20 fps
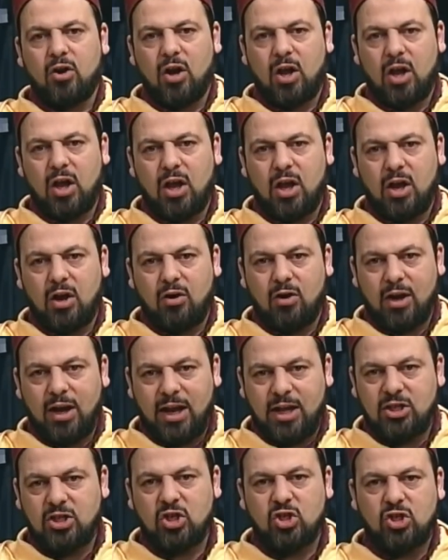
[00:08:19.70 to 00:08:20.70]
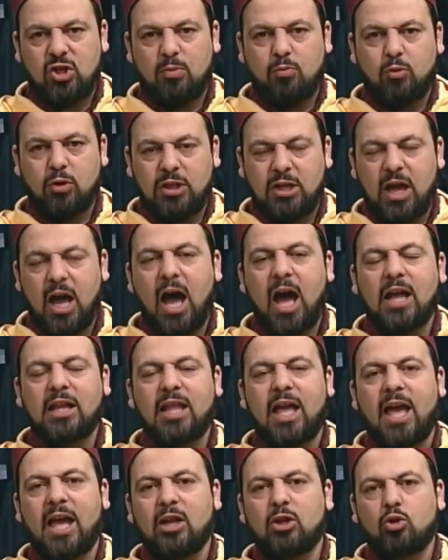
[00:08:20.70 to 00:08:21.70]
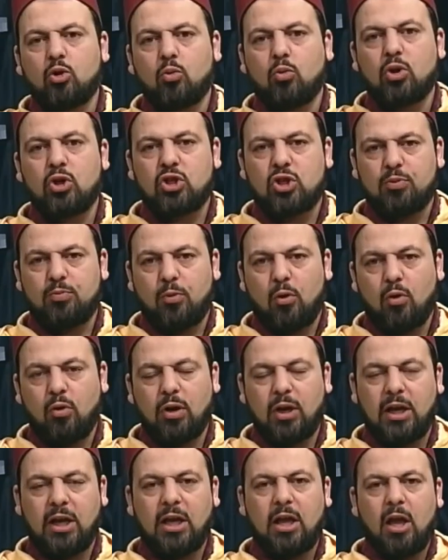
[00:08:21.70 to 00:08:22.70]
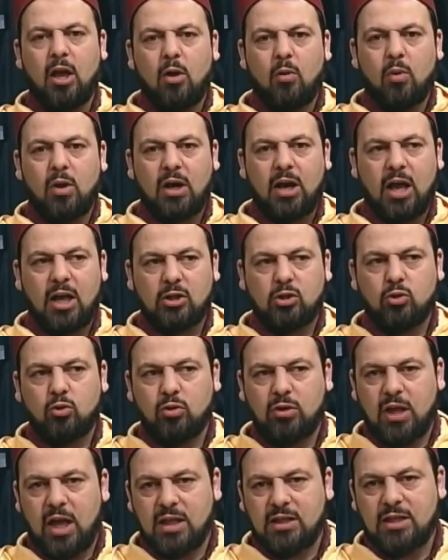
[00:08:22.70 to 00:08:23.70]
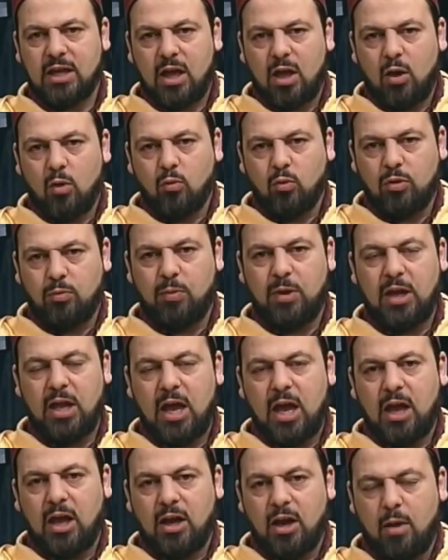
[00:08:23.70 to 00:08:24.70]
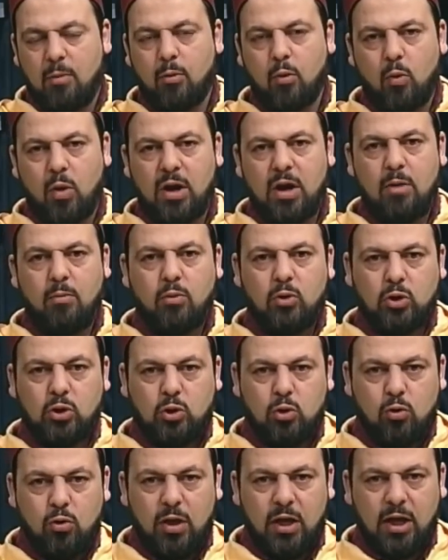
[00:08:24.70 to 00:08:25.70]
uh, relationship with God and to worship only one God. So that would be number one. Number two